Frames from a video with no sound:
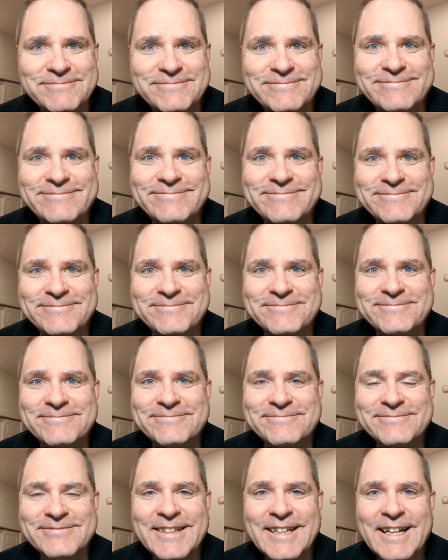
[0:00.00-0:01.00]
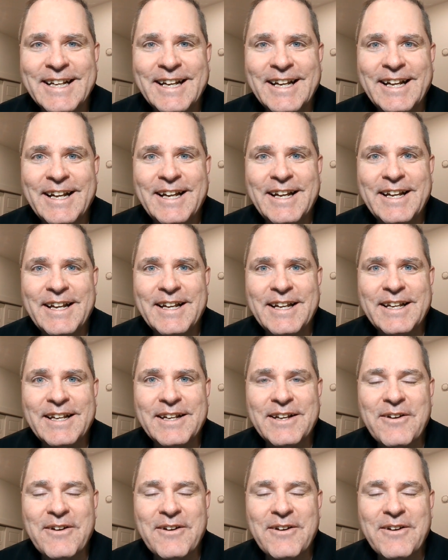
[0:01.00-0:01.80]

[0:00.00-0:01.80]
No one is speaking in this clip.